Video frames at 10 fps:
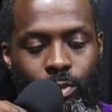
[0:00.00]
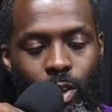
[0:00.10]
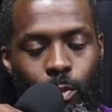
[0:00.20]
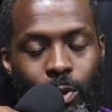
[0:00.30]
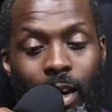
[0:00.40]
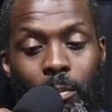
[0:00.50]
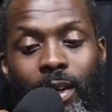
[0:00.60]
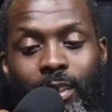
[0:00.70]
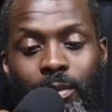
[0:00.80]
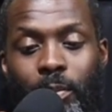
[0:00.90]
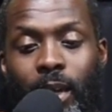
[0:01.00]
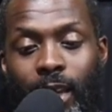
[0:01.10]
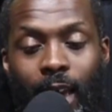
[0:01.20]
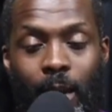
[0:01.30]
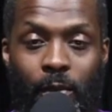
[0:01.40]
it
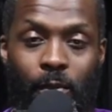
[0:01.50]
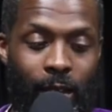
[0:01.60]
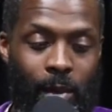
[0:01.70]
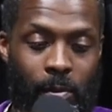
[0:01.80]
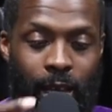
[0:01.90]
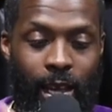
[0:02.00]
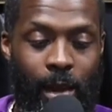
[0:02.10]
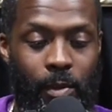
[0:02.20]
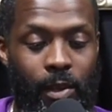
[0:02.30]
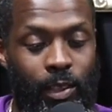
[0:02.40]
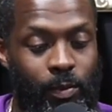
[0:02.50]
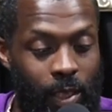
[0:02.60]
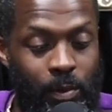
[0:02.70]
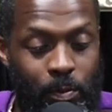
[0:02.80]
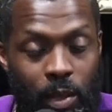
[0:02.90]
happen. We gotta make it happen.
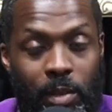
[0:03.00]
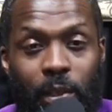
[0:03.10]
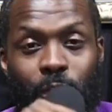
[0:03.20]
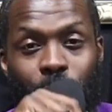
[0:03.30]
That's pretty much what the